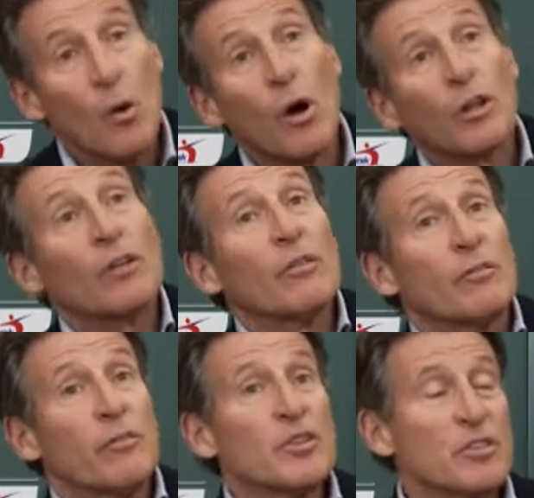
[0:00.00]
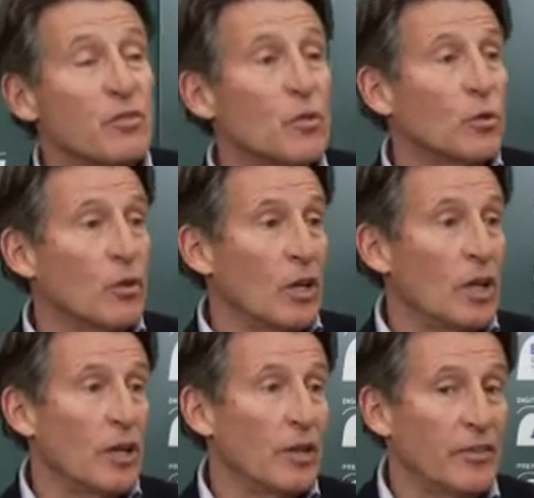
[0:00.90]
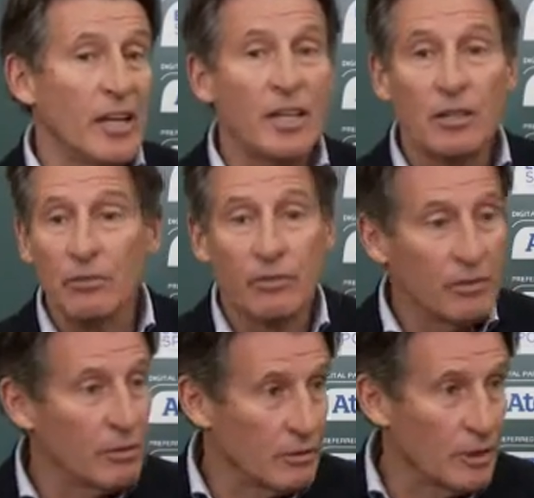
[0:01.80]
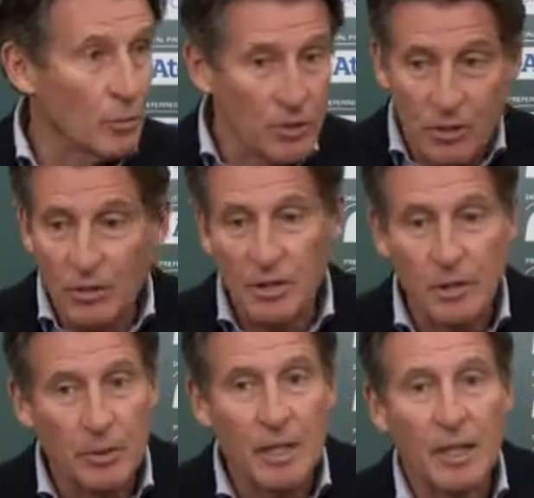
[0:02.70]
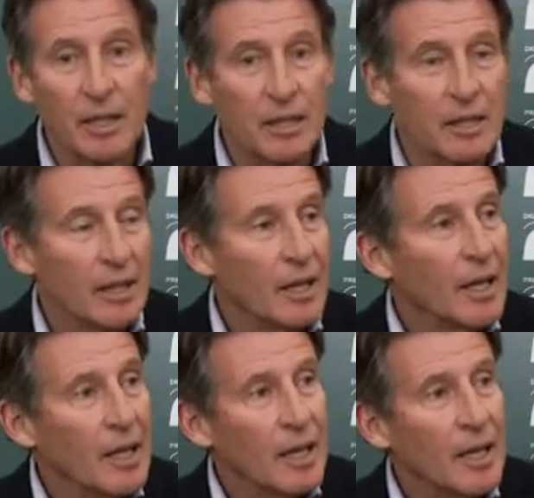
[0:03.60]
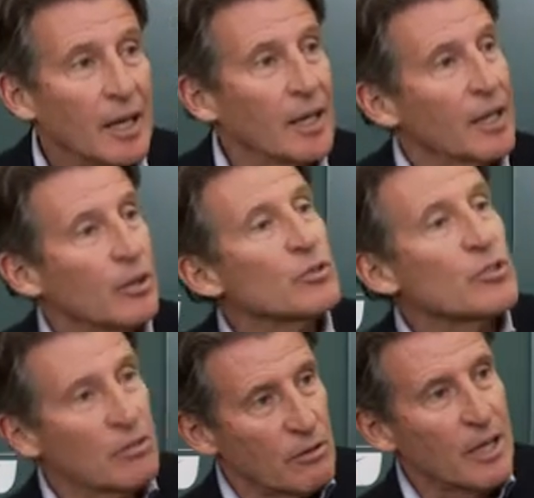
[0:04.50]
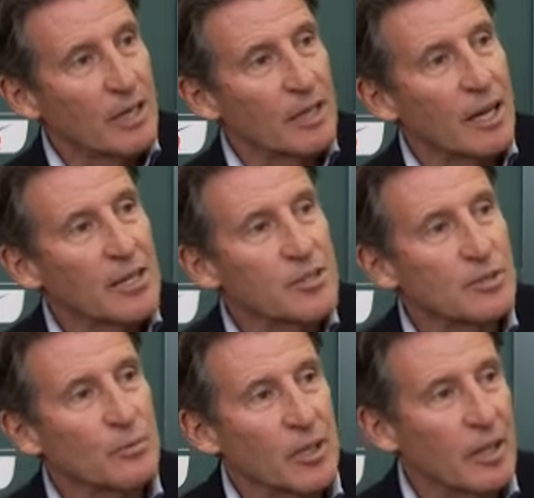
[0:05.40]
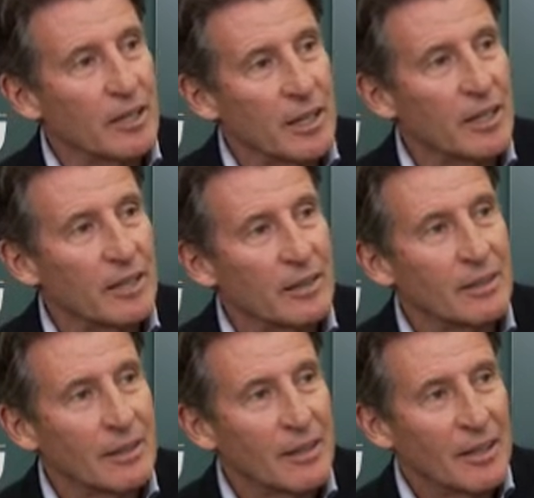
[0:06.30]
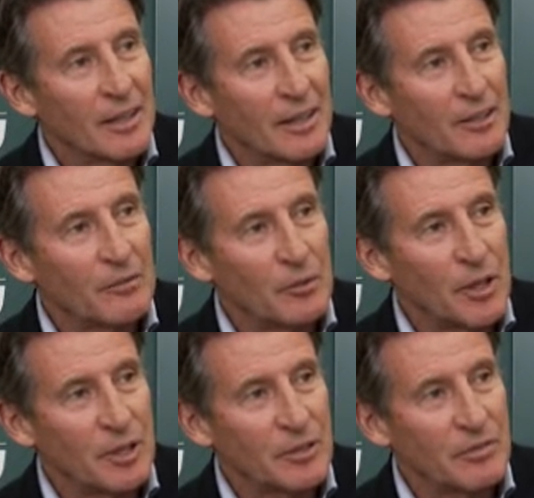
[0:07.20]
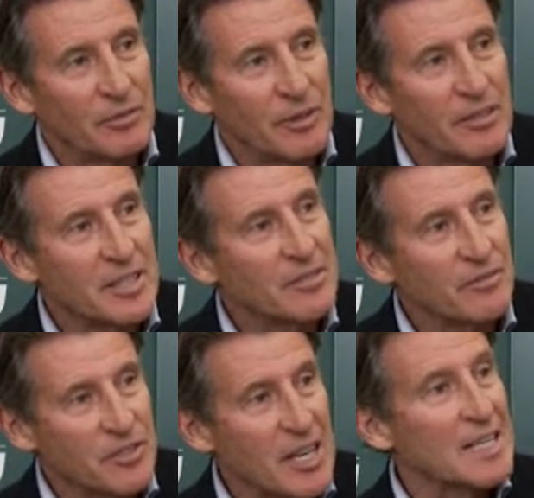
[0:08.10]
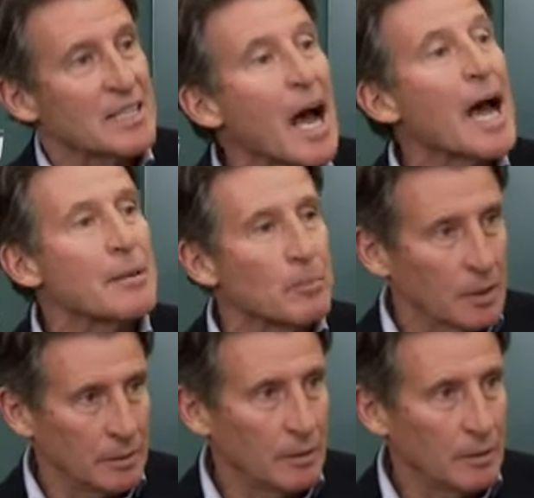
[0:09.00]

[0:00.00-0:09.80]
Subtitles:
Well, first of all, thank you for the opportunity to be here. And I also recognize that we are here at a very sad time